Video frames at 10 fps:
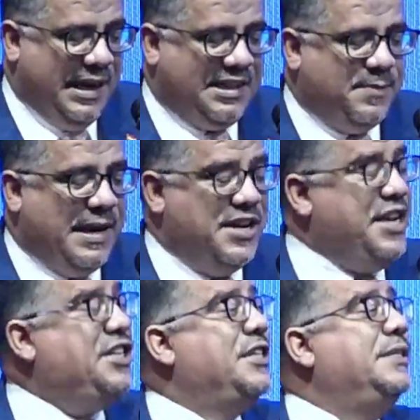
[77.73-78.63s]
multiple
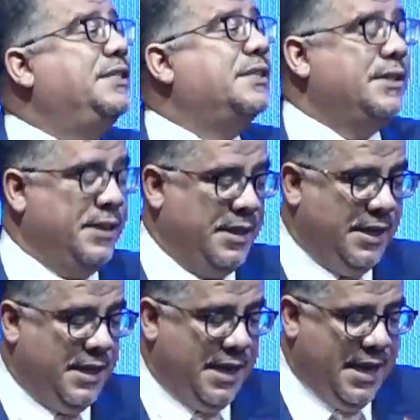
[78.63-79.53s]
nations,
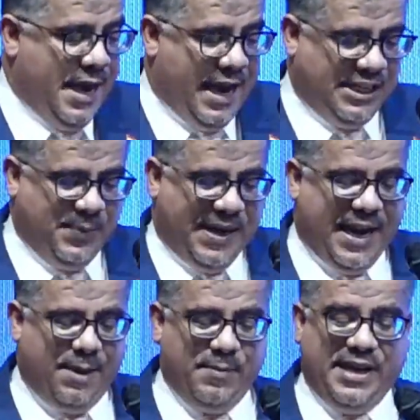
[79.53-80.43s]
has
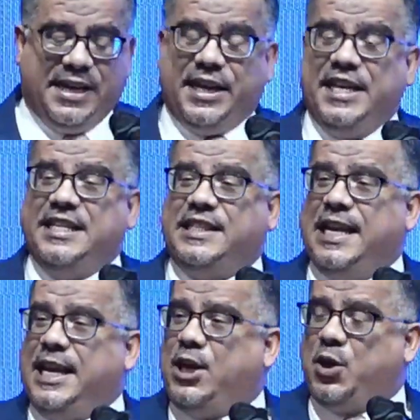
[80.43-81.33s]
become
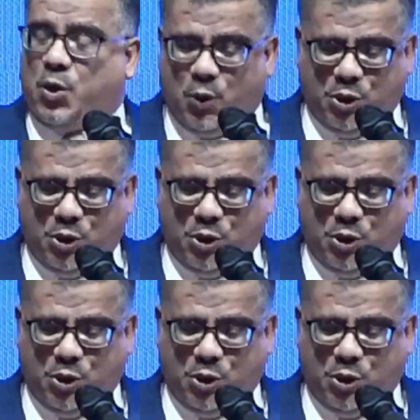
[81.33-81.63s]
increasingly